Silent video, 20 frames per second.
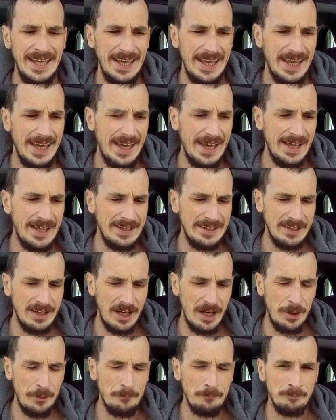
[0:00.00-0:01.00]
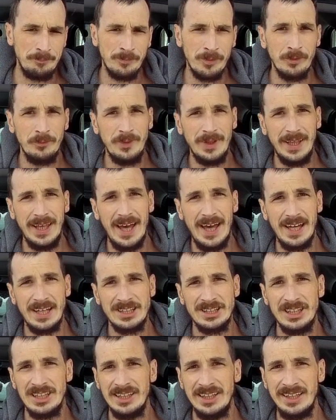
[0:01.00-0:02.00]
and we
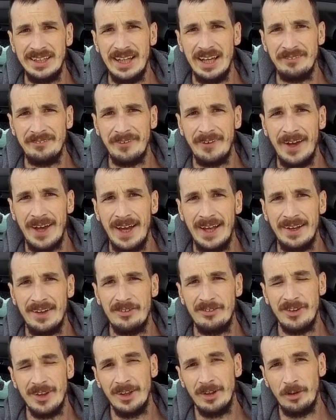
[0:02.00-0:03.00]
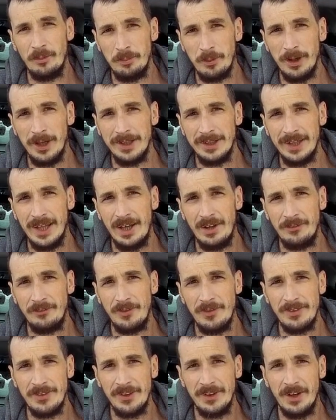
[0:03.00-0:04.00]
actually never had a single breakdown
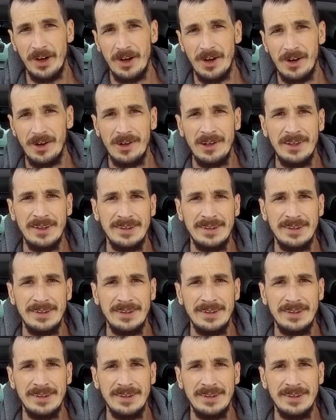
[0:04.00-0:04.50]
with the car.